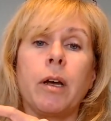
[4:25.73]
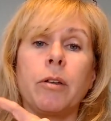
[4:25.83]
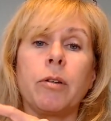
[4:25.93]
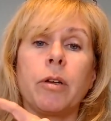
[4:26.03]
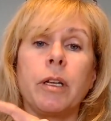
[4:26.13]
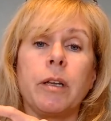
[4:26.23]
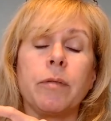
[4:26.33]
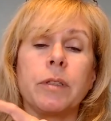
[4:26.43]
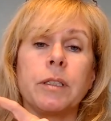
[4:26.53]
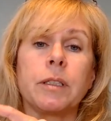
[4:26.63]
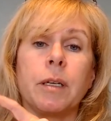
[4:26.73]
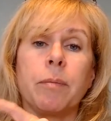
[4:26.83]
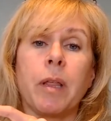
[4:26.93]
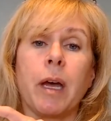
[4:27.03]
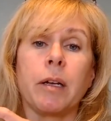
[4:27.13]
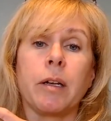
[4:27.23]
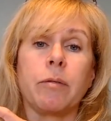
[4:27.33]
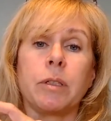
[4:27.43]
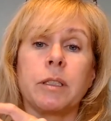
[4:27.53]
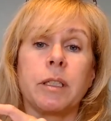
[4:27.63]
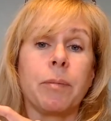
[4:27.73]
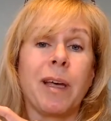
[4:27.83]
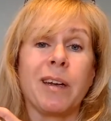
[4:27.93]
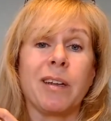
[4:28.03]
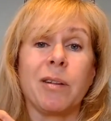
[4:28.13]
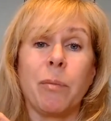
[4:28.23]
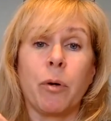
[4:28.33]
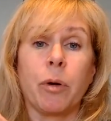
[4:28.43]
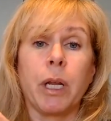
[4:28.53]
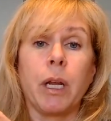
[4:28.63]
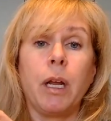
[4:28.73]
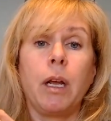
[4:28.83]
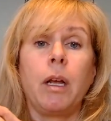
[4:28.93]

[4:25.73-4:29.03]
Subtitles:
you can even skip that. I would skip that in the morning